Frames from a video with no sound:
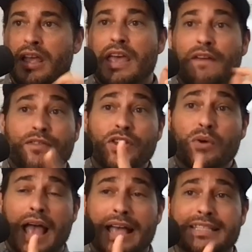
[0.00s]
If
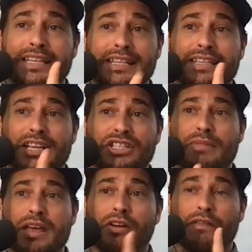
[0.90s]
you, as the decision
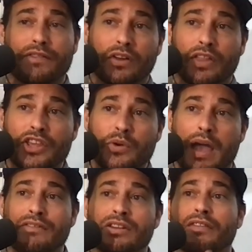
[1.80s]
maker, feel that you
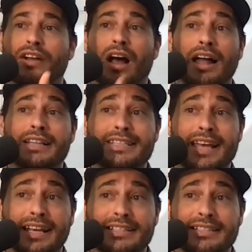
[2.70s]
have enough
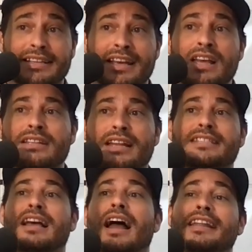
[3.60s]
context to
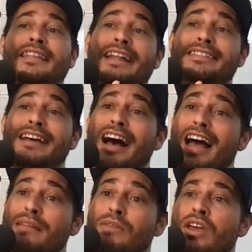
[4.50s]
decide in that
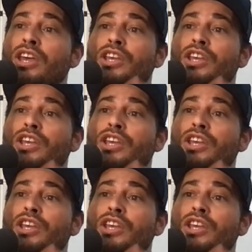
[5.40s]
time,